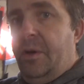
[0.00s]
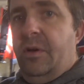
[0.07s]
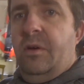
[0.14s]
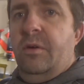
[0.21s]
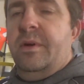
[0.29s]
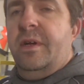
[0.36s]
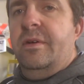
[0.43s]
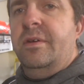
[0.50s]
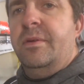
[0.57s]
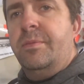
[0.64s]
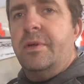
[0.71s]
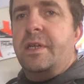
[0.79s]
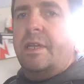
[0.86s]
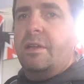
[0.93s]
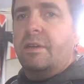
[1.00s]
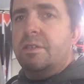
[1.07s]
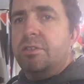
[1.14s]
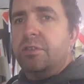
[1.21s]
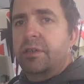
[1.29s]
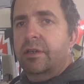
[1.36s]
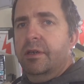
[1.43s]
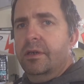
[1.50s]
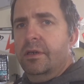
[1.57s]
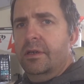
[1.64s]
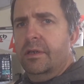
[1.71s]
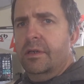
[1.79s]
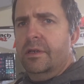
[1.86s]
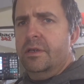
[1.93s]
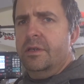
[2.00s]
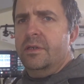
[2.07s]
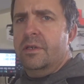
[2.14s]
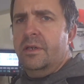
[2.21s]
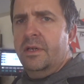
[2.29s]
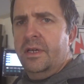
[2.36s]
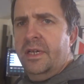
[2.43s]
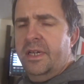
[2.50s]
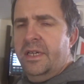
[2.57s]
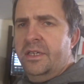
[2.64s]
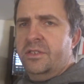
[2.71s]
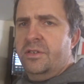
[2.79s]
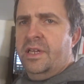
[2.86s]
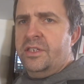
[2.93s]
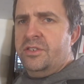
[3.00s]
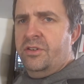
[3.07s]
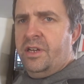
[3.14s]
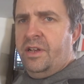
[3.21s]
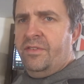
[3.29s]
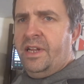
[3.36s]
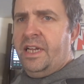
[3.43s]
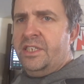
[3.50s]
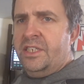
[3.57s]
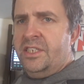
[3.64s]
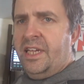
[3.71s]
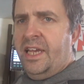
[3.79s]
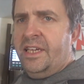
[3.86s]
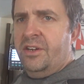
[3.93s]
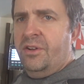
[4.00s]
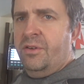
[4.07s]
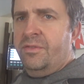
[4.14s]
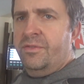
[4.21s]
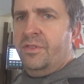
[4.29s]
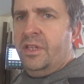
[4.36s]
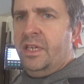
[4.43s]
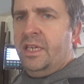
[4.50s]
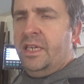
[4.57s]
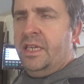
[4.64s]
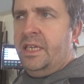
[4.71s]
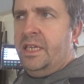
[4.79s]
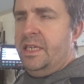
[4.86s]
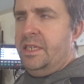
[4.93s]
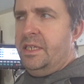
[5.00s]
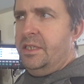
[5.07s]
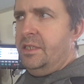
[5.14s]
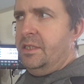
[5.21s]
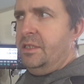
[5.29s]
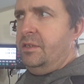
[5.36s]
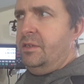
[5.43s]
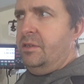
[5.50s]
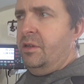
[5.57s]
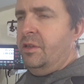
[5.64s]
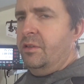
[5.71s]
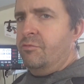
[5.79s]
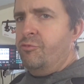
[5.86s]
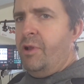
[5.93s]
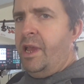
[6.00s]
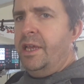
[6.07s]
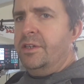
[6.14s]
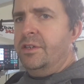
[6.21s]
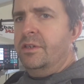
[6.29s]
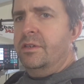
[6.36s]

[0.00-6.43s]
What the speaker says: Oh, bloody lights. So that side I haven't actually taken off the red